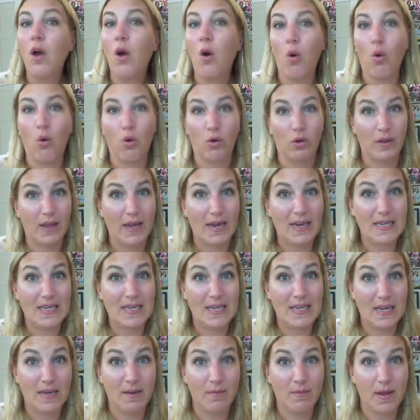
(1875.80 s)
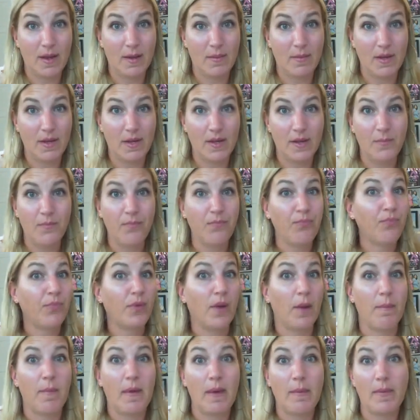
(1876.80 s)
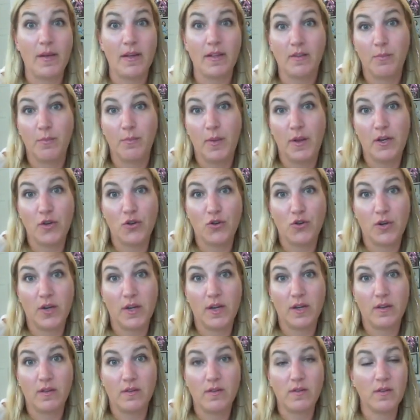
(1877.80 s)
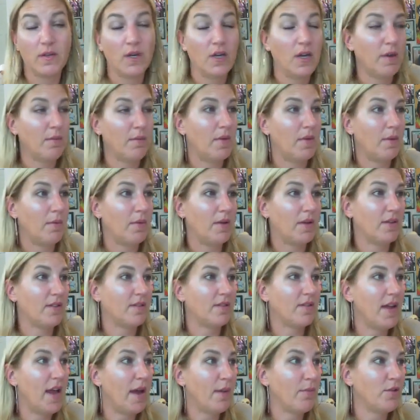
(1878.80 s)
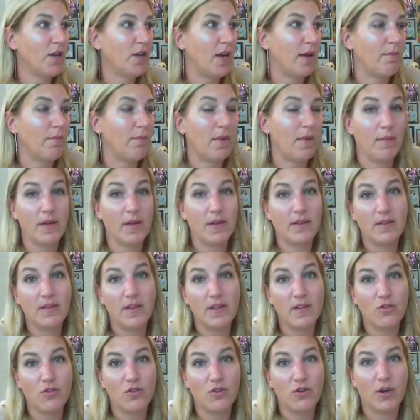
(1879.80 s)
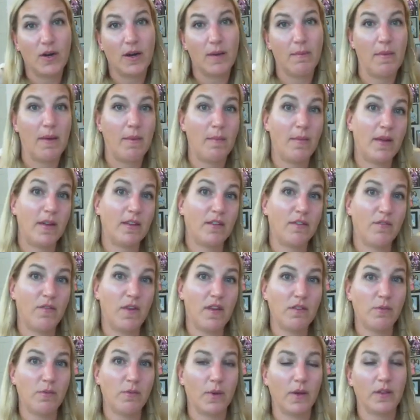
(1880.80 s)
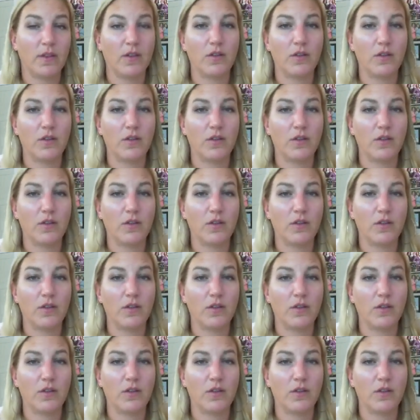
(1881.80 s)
or LinkedIn, maybe it's Pinterest, maybe it's Snapchat, maybe it's Instagram, maybe it's Facebook.